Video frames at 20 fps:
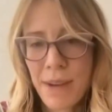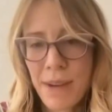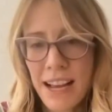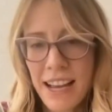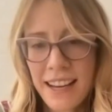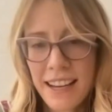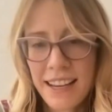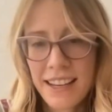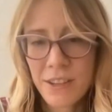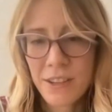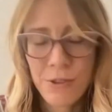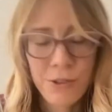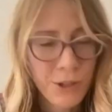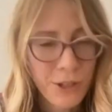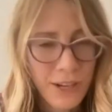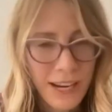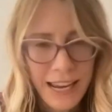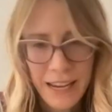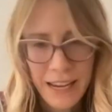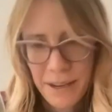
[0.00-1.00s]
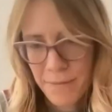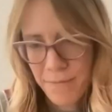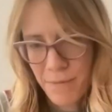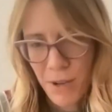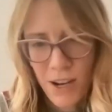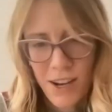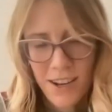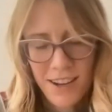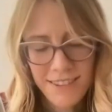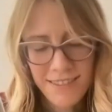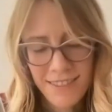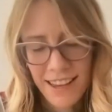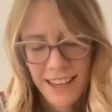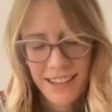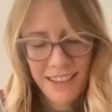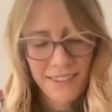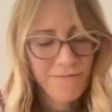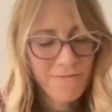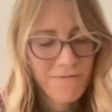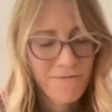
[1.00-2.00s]
my username on
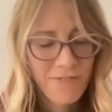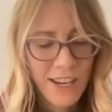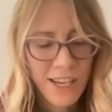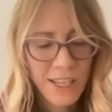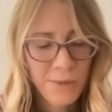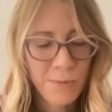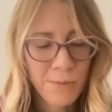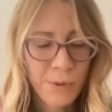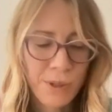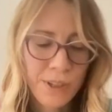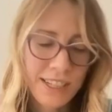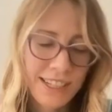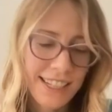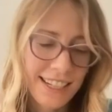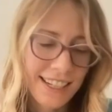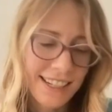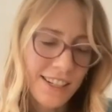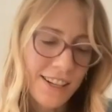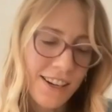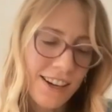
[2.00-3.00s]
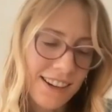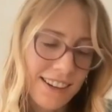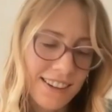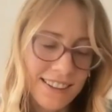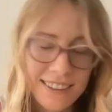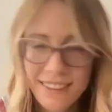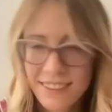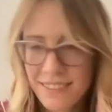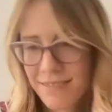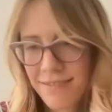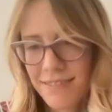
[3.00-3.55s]
like Facebook, TikTok,